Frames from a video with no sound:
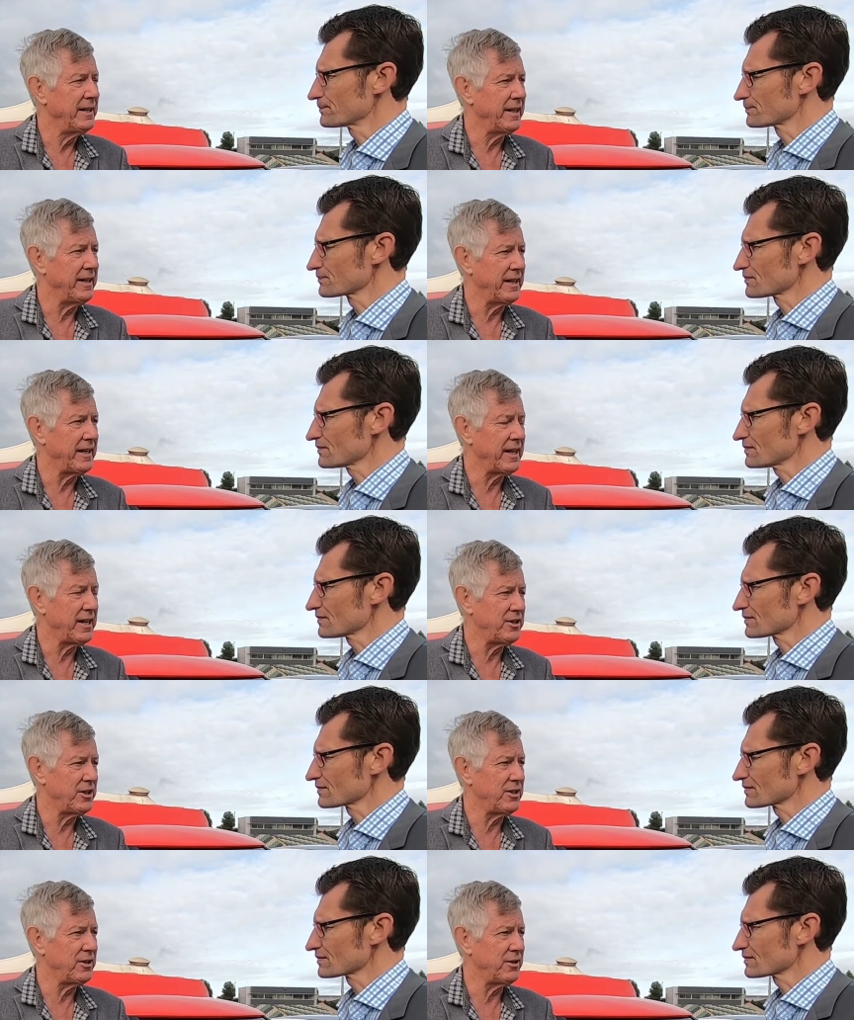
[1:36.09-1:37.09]
Speaker 1: That then
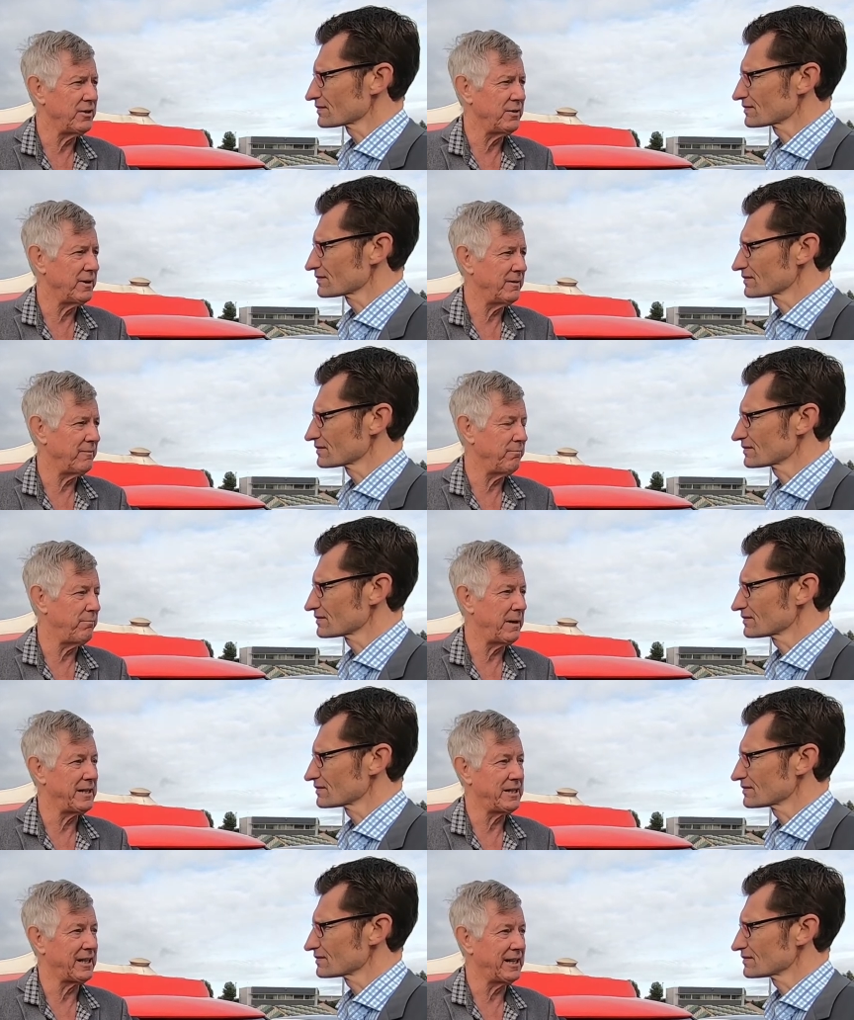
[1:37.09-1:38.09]
goes into
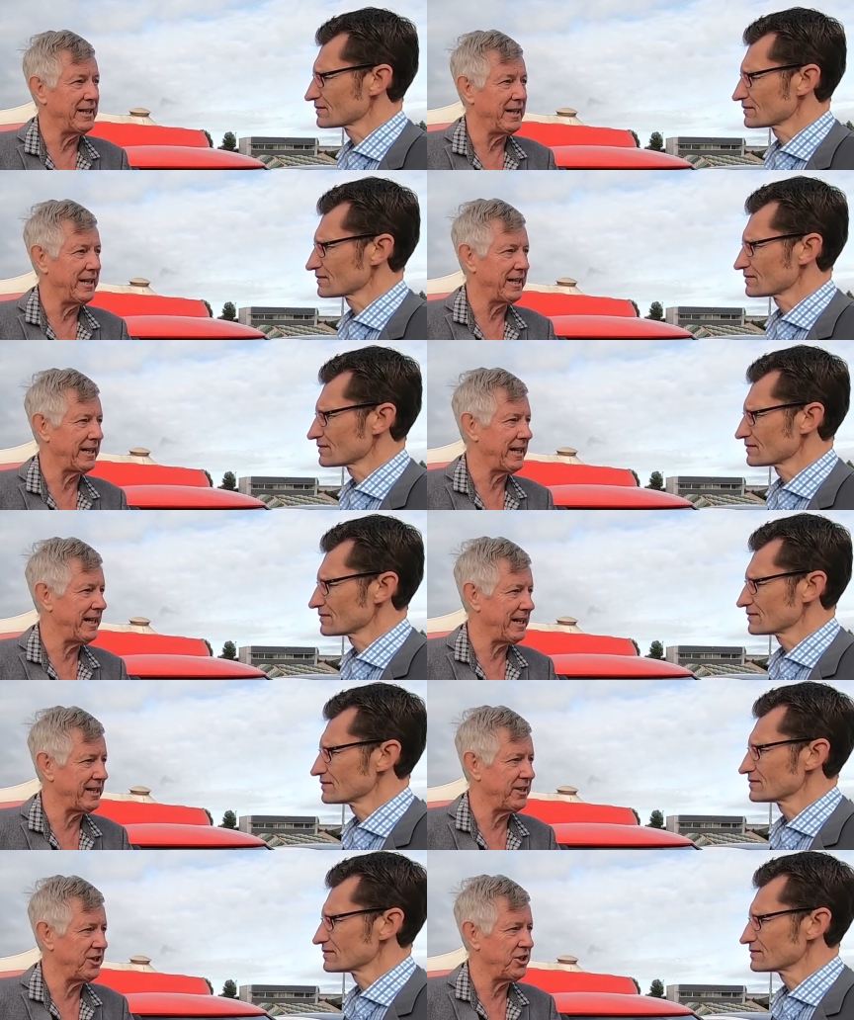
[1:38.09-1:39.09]
basically an
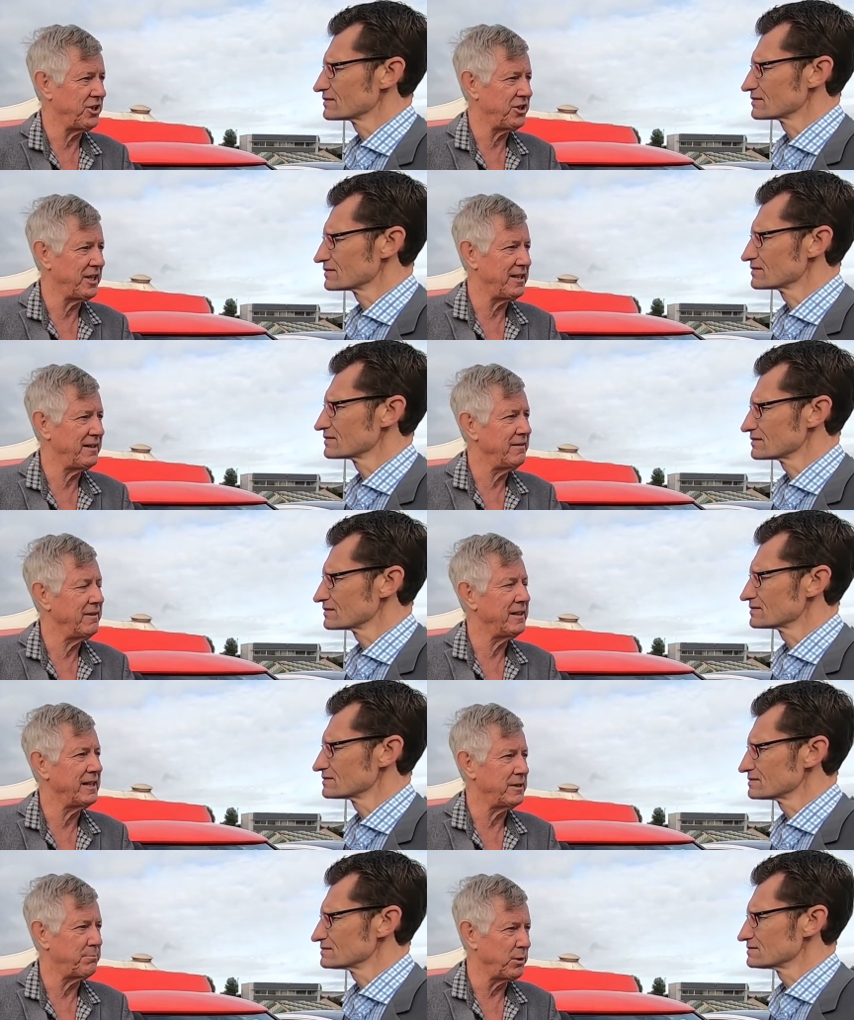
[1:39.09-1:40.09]
air-conditioned shed
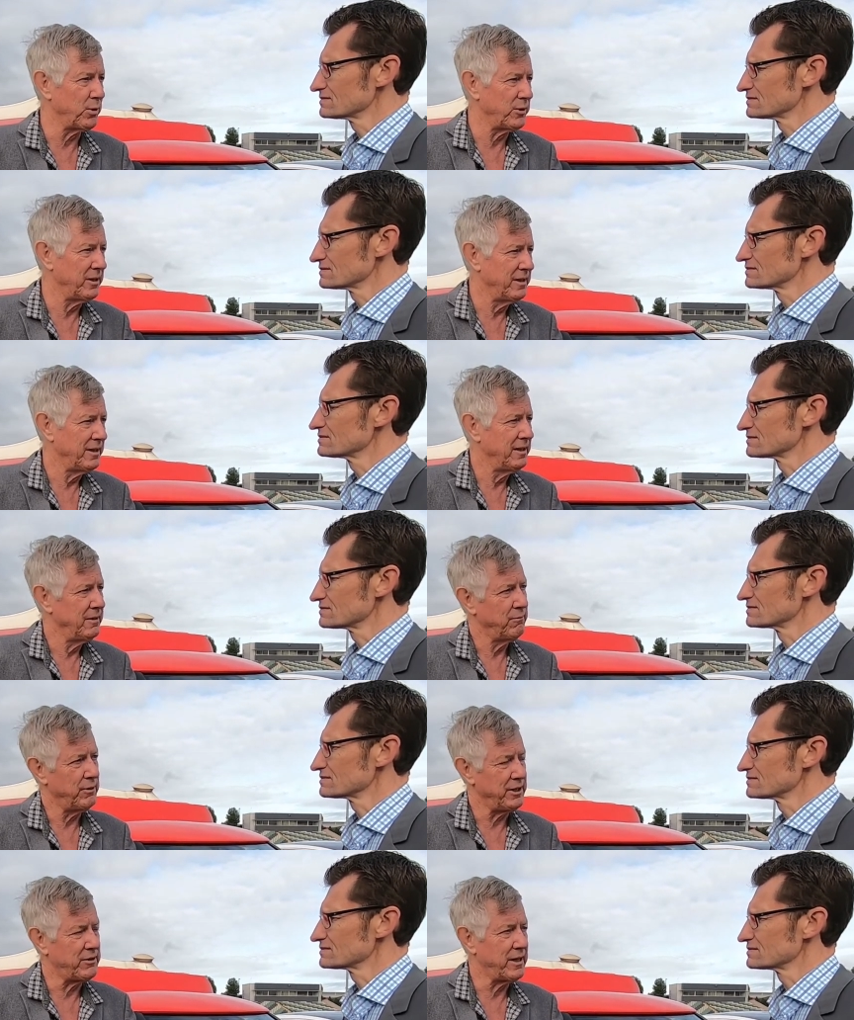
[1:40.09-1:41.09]
gets built.
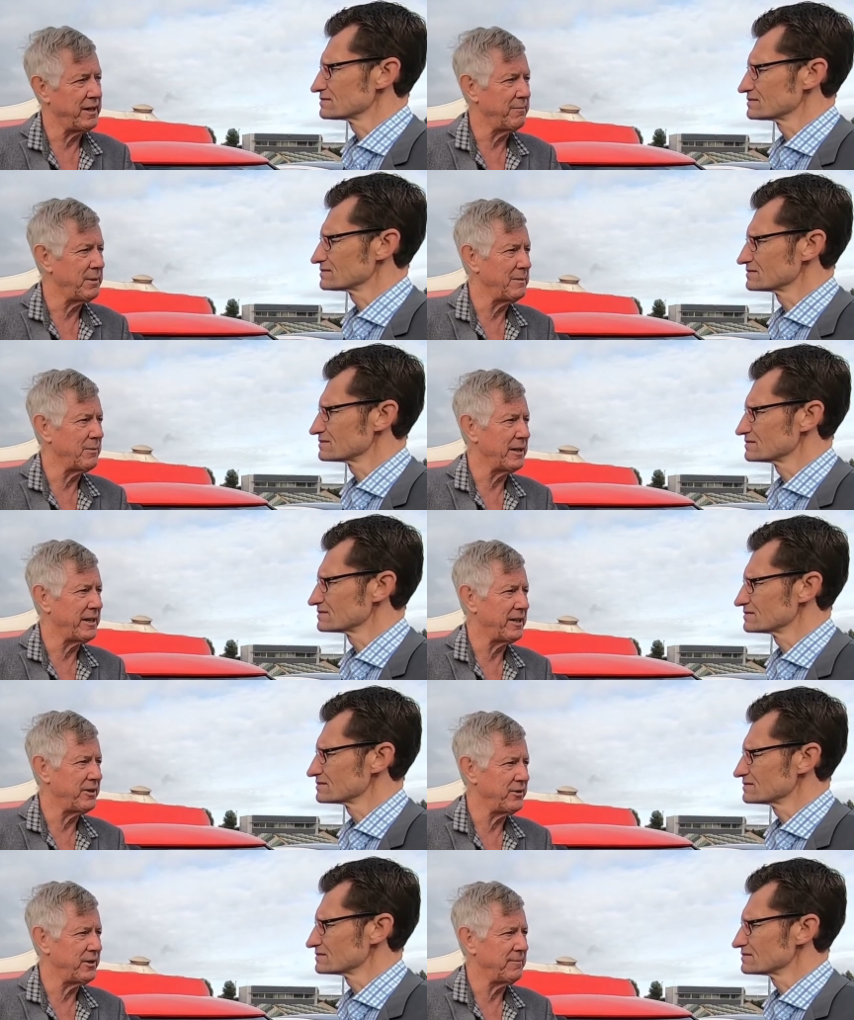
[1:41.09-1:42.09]
We train the people how
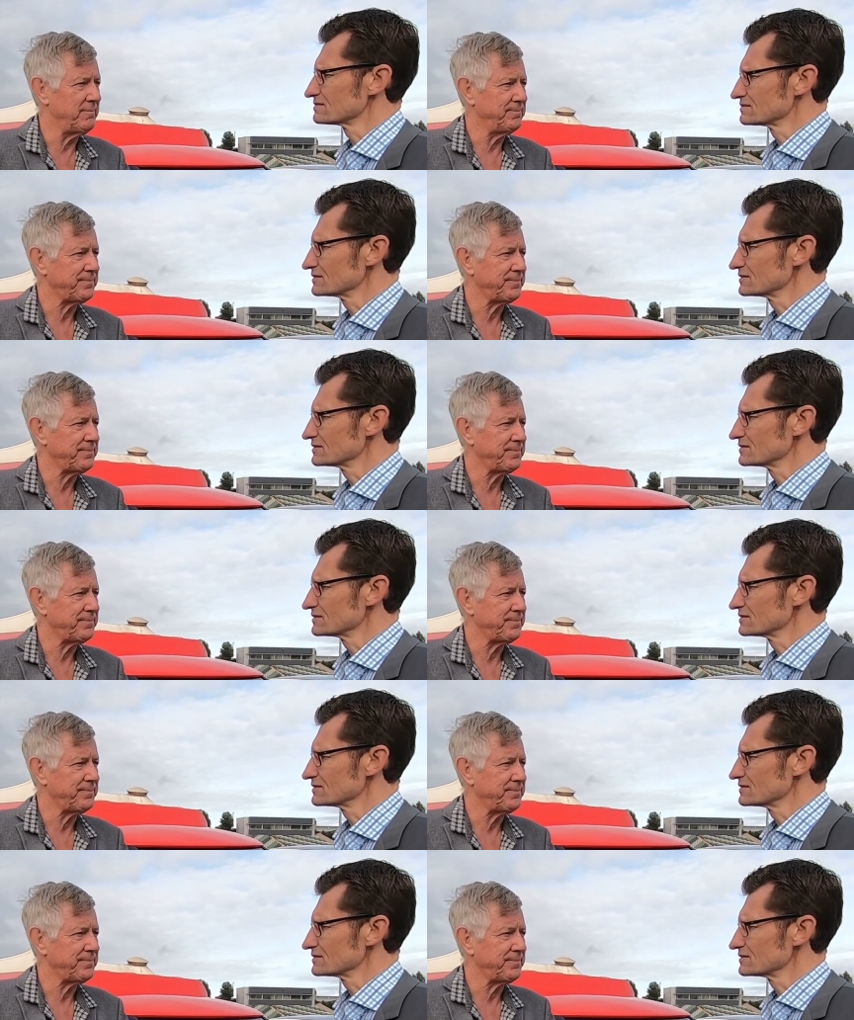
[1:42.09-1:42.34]
to do it.